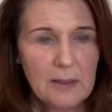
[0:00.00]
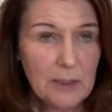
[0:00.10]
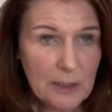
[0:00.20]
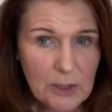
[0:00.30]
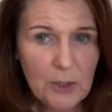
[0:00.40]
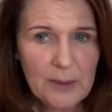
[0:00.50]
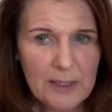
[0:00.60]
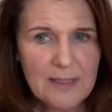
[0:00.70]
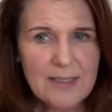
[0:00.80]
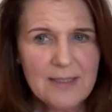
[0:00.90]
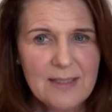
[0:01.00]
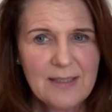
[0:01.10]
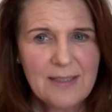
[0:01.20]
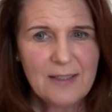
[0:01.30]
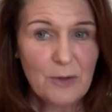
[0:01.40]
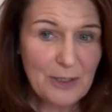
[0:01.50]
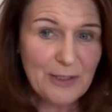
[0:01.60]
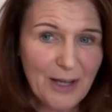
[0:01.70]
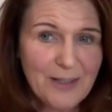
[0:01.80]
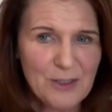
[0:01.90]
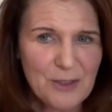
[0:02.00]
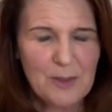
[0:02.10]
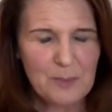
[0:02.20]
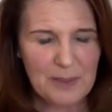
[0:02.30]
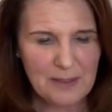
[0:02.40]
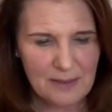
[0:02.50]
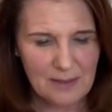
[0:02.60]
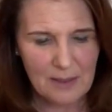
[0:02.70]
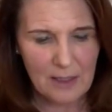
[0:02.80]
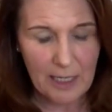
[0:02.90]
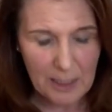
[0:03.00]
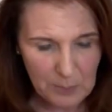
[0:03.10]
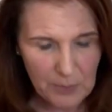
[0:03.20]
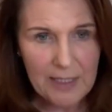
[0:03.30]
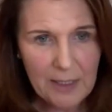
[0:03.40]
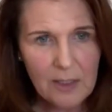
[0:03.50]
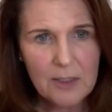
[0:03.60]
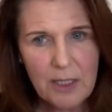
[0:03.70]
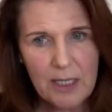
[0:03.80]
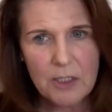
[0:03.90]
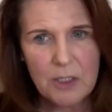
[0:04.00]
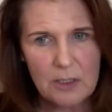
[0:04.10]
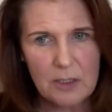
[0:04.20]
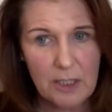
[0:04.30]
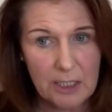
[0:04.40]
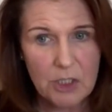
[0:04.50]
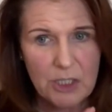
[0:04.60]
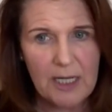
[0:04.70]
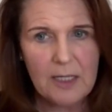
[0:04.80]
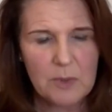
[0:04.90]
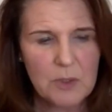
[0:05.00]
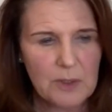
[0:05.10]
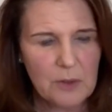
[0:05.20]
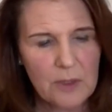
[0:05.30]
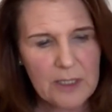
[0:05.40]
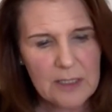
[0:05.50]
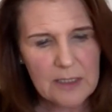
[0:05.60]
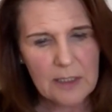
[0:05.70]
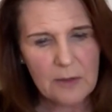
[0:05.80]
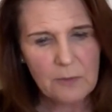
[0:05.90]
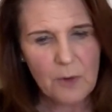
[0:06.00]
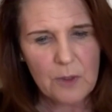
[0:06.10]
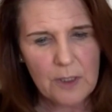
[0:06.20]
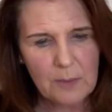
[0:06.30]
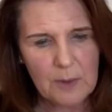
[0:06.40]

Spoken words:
They'll do it or they'll not do it, but I can break that chain between orienting and evoking.